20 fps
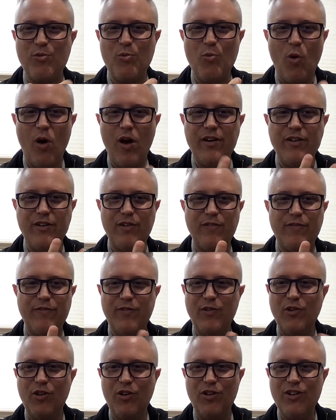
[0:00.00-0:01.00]

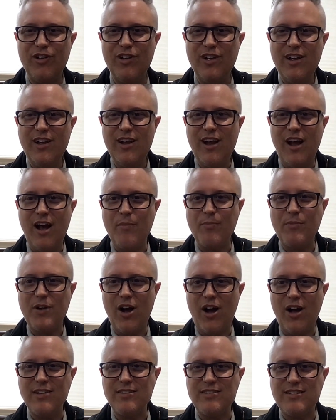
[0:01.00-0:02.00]
wonderful um,
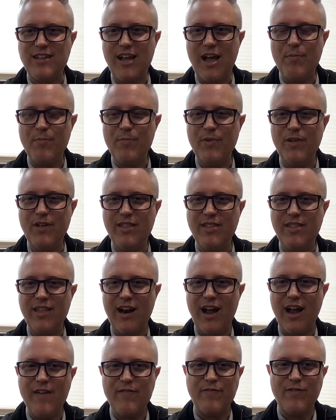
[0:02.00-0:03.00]
concept that
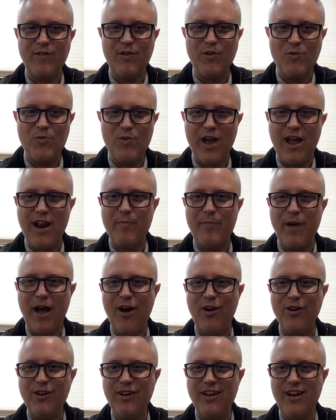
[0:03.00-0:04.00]
I've read
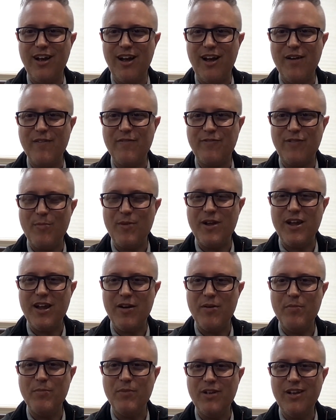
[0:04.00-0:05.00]
about uh, from
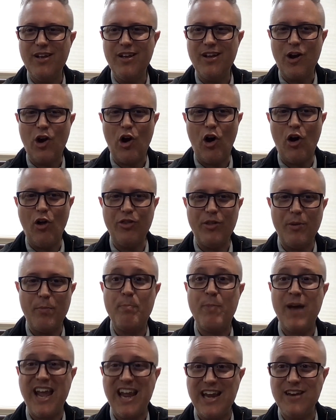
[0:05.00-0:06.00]
him called the
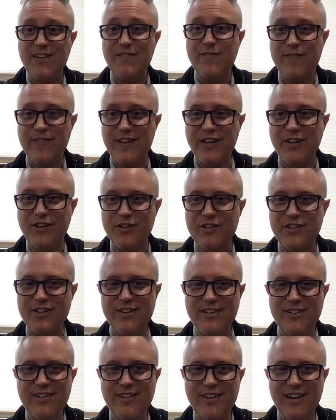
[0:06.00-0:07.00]
pain field.
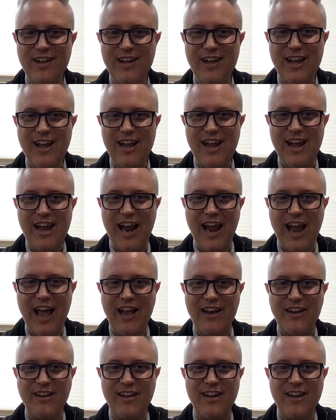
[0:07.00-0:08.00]
And